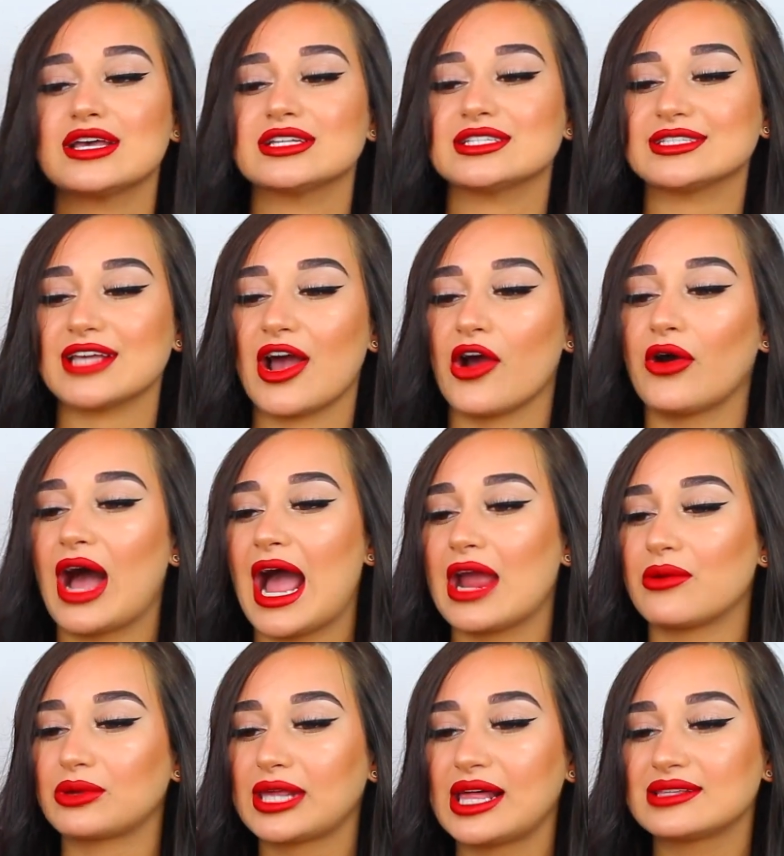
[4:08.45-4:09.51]
So
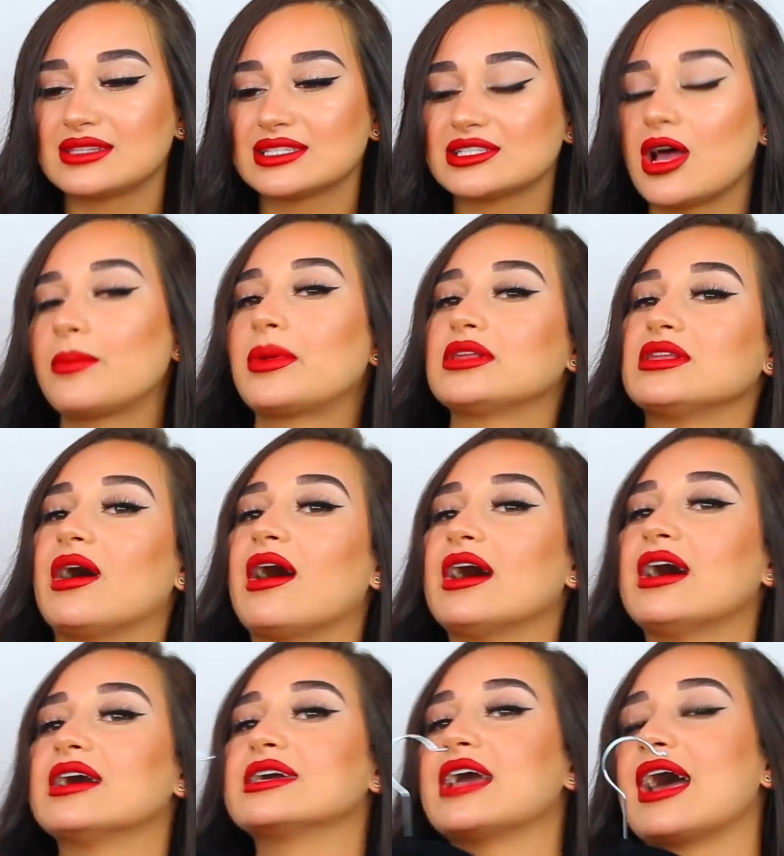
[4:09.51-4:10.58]
I really like this top a
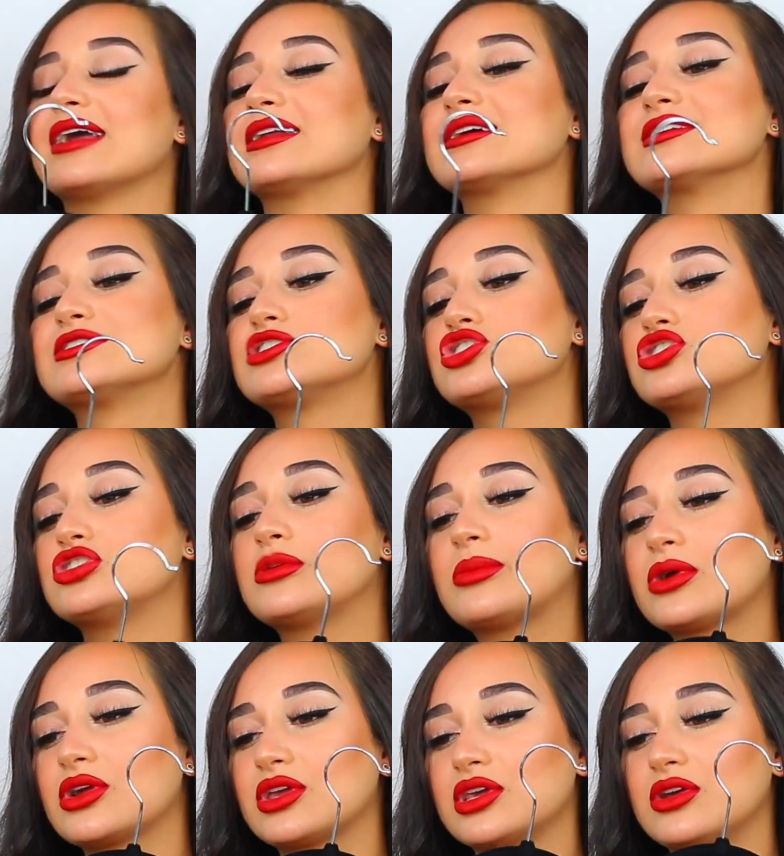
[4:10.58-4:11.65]
lot. Again,
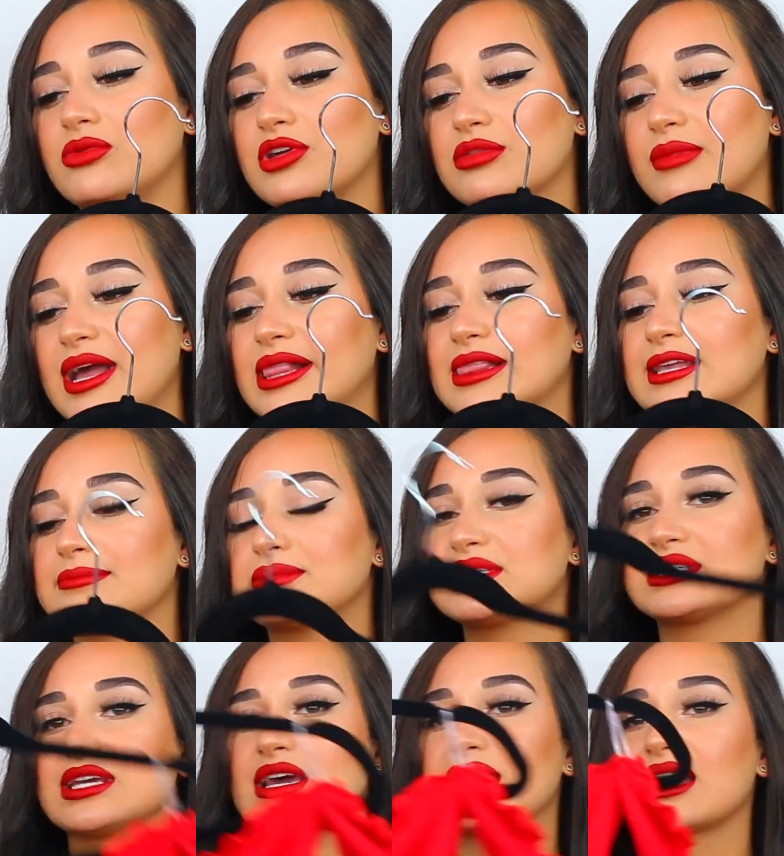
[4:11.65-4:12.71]
super cute with my
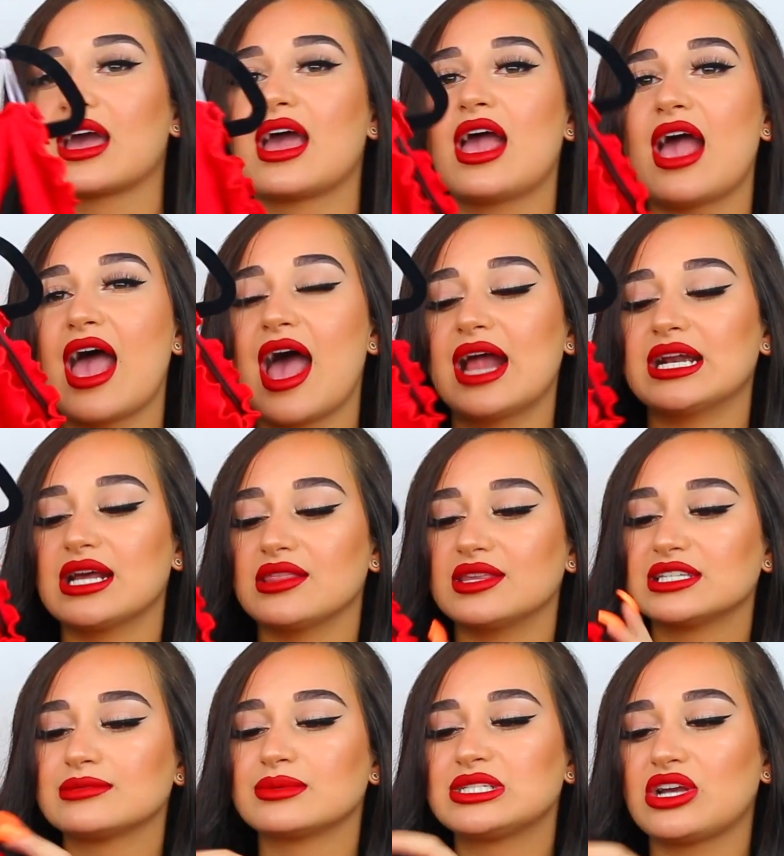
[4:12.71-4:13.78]
lipstick. And
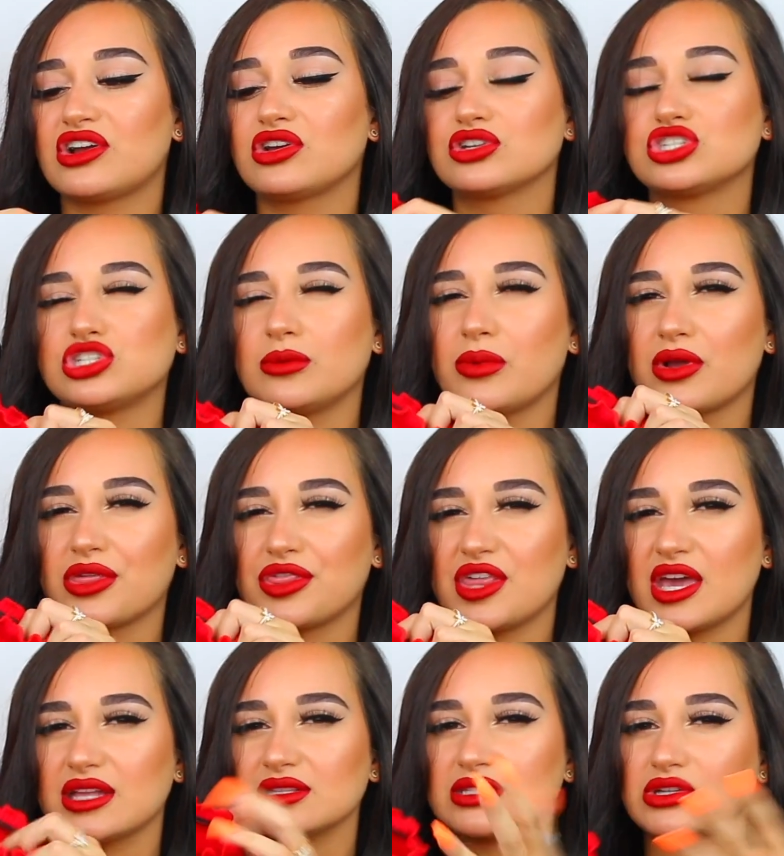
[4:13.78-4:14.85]
this material is super
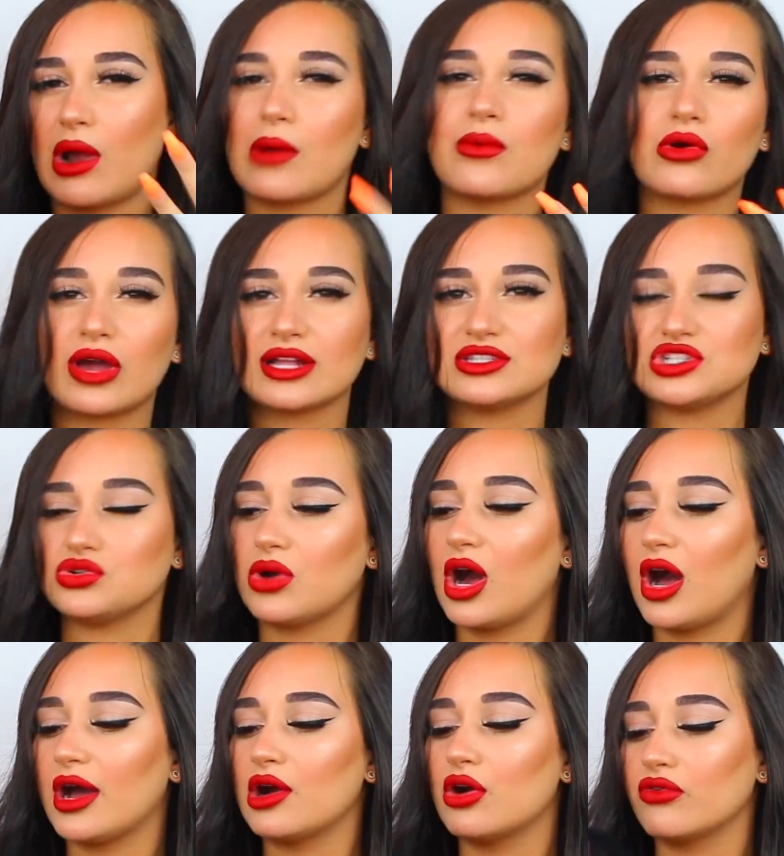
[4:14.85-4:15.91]
thin, so I won't get too
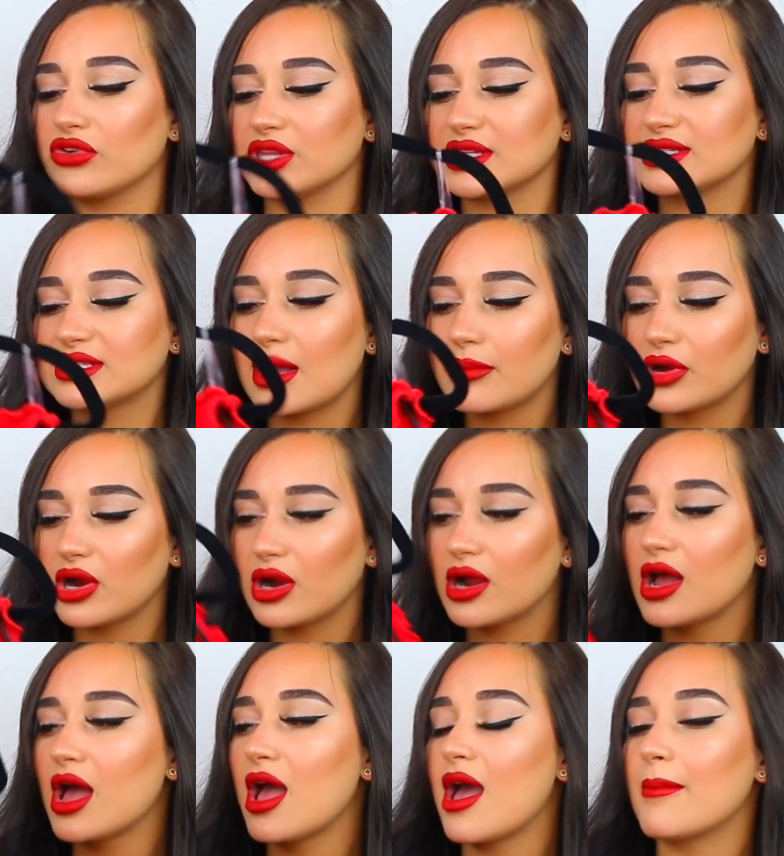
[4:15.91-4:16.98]
hot over the
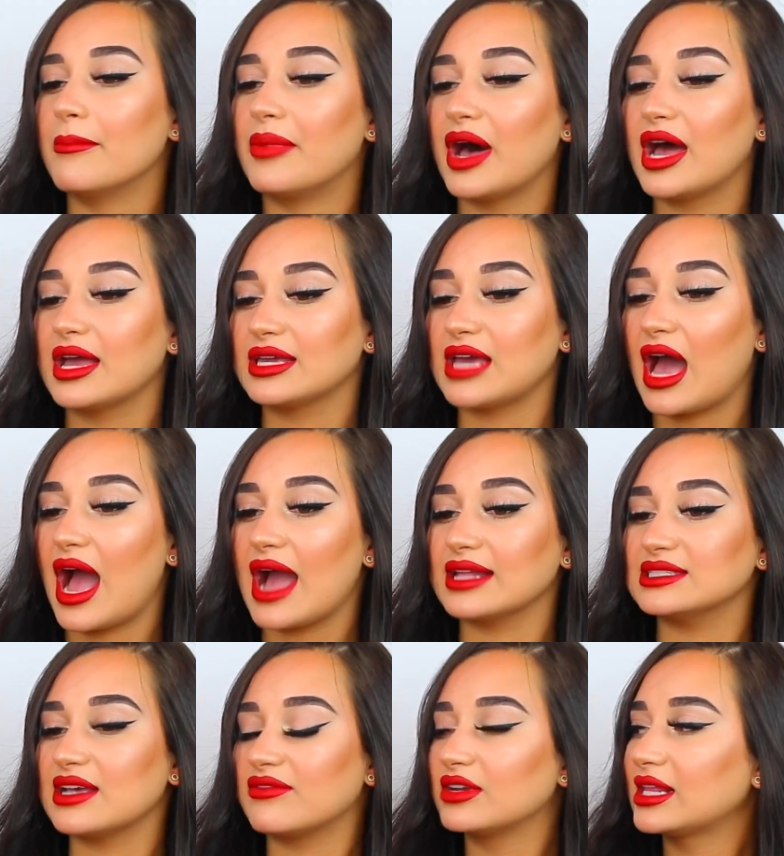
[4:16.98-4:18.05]
summer. But yeah,
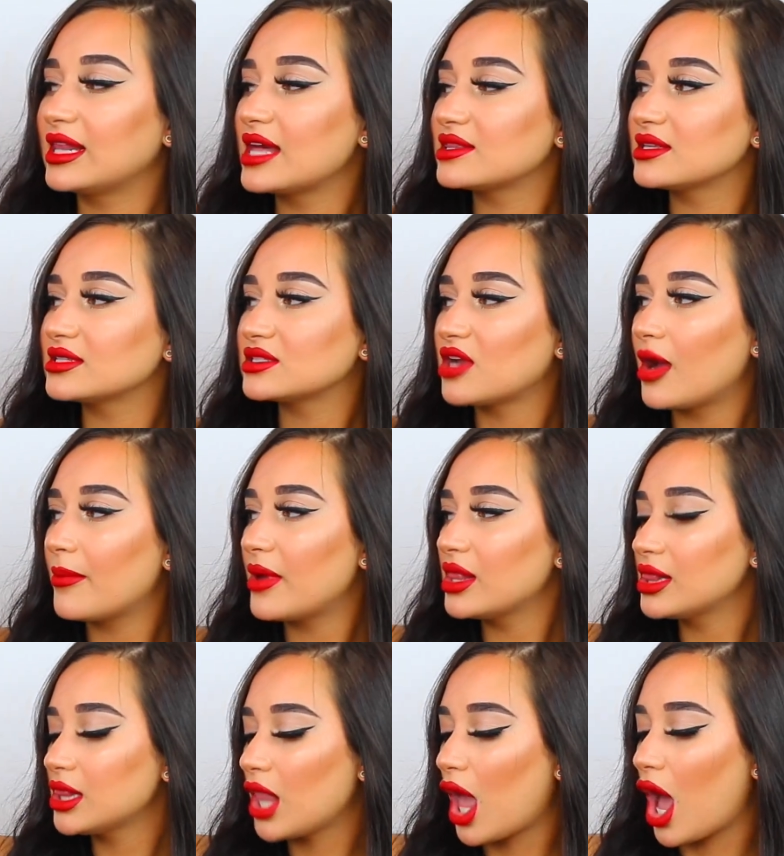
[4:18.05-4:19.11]
I definitely like this top a
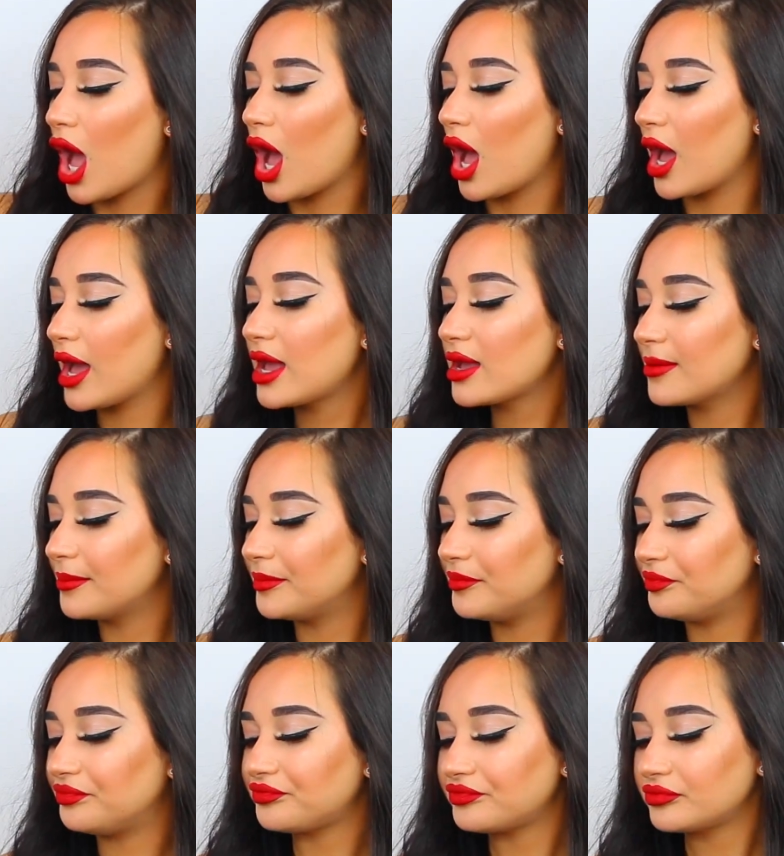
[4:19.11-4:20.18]
lot
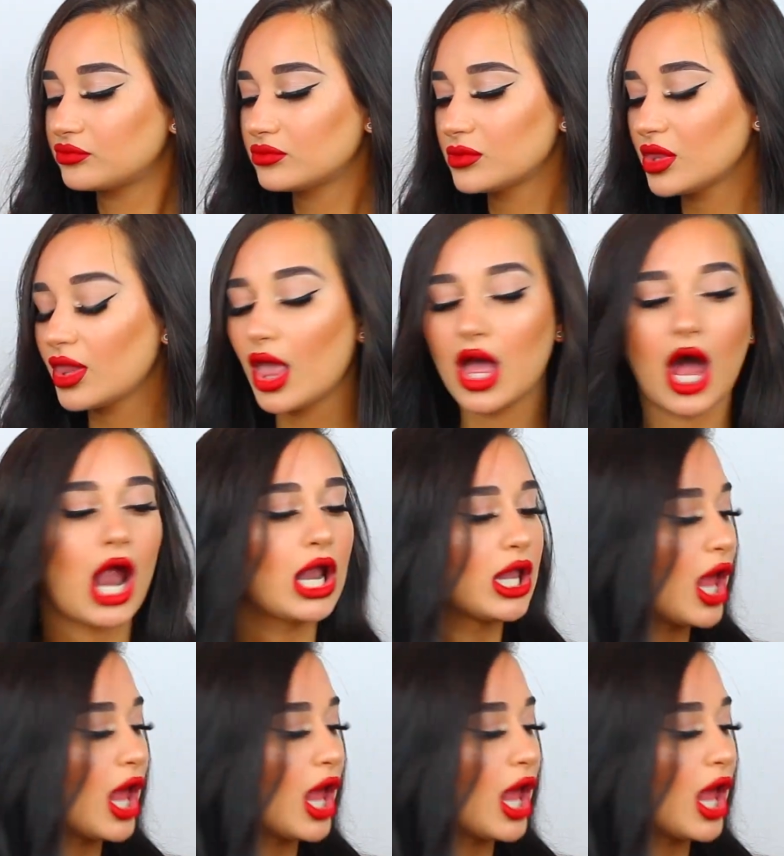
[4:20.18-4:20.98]
a